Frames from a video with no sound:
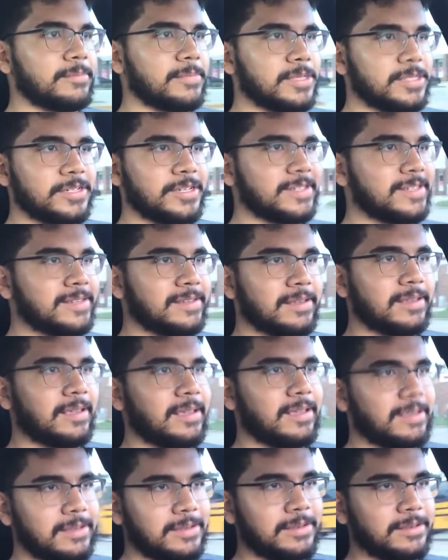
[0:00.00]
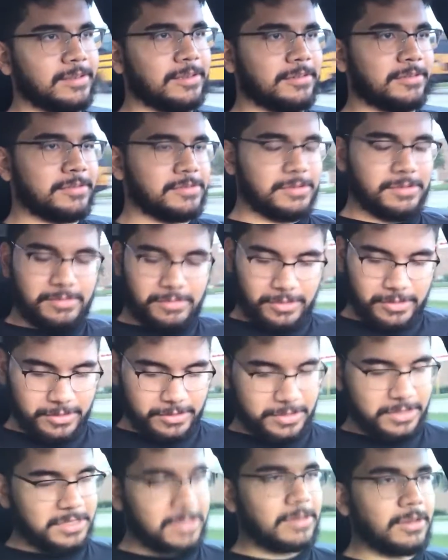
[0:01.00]
It's just like, you know,
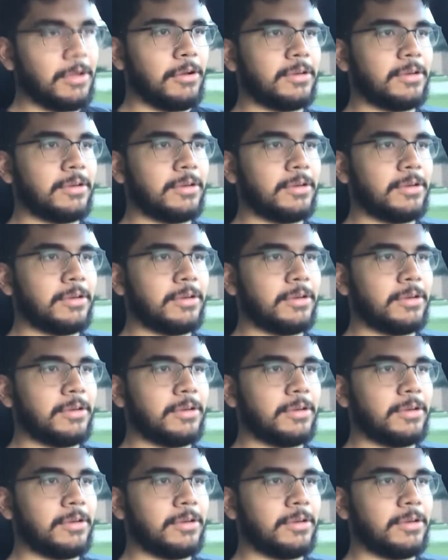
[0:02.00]
you're just